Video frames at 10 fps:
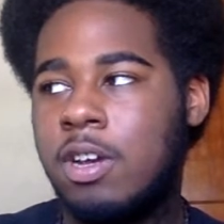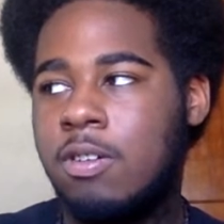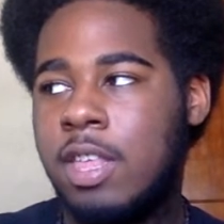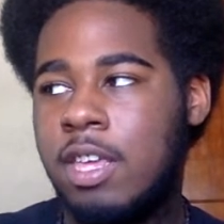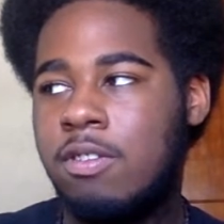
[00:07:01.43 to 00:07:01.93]

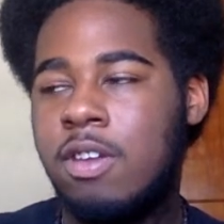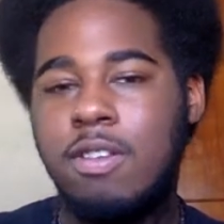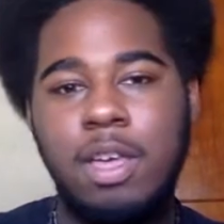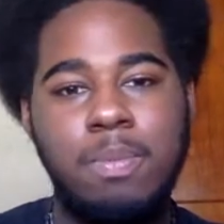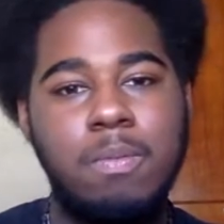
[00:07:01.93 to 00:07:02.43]
joke that you
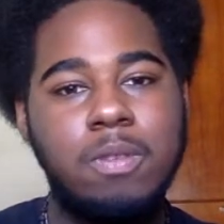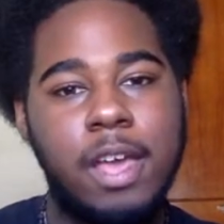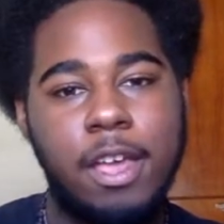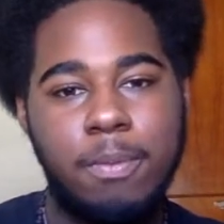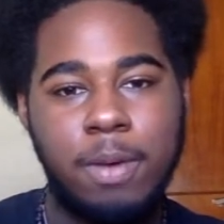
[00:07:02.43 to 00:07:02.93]
don't let people
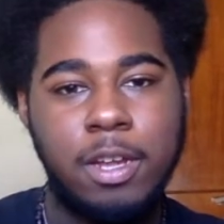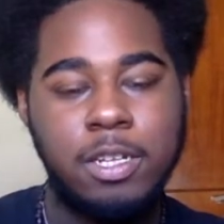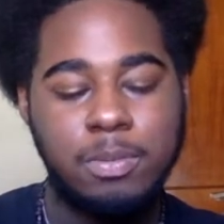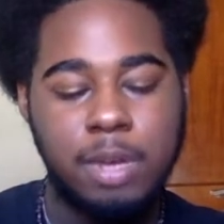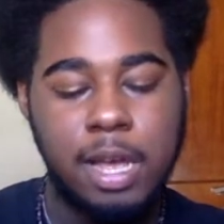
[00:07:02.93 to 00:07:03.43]
take your
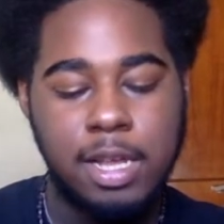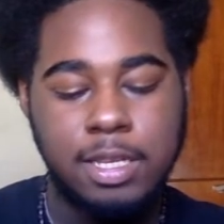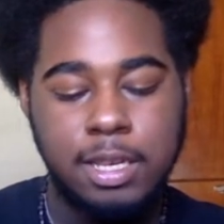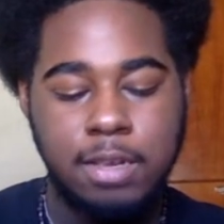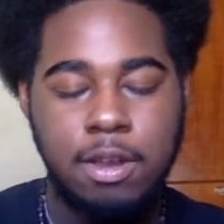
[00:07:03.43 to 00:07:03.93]
picture
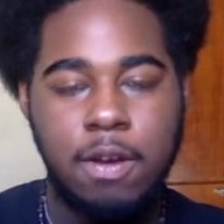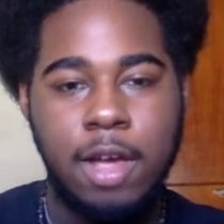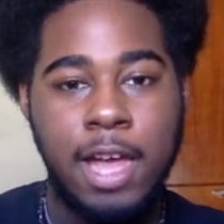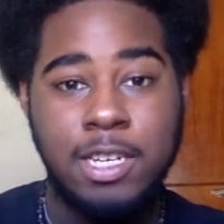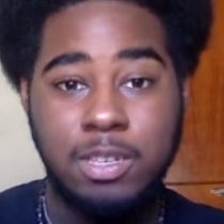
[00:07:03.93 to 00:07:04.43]
because,
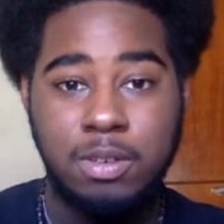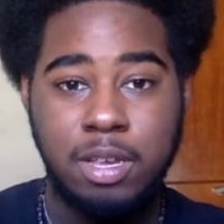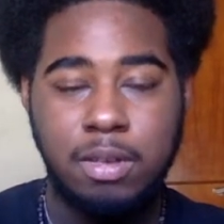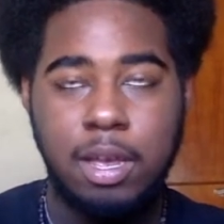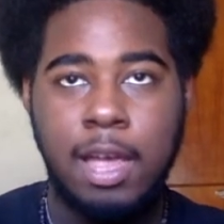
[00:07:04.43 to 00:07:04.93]

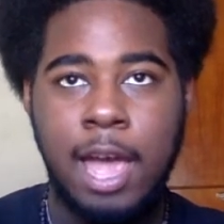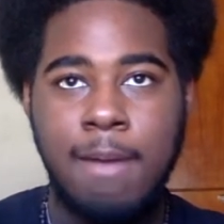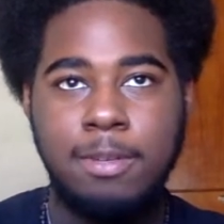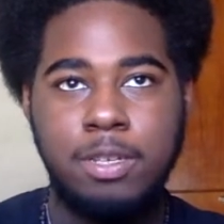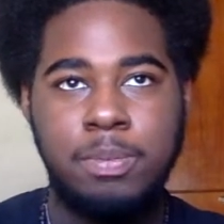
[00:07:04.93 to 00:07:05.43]
it
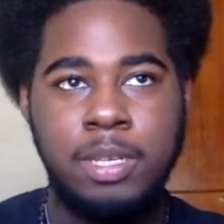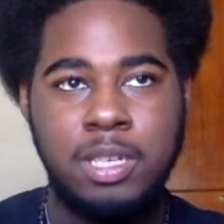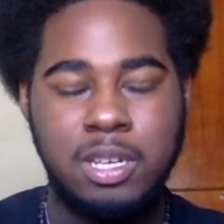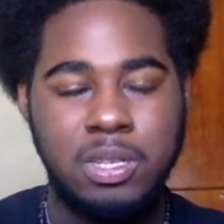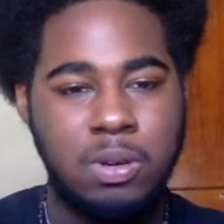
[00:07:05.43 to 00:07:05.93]
captures a piece
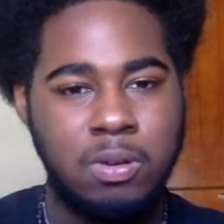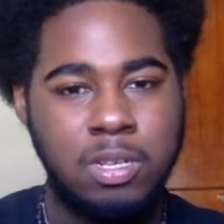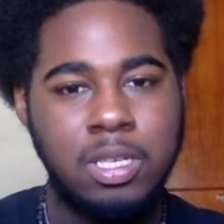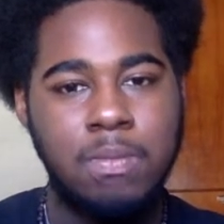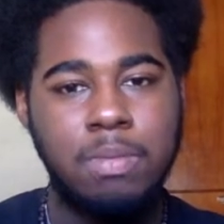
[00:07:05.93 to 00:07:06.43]
of your soul
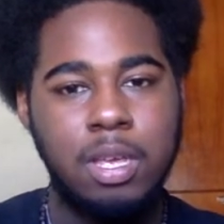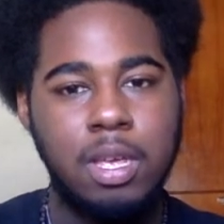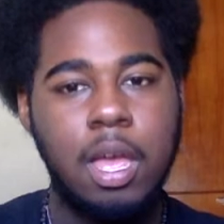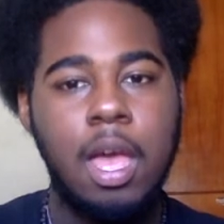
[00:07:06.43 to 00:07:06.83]
or something.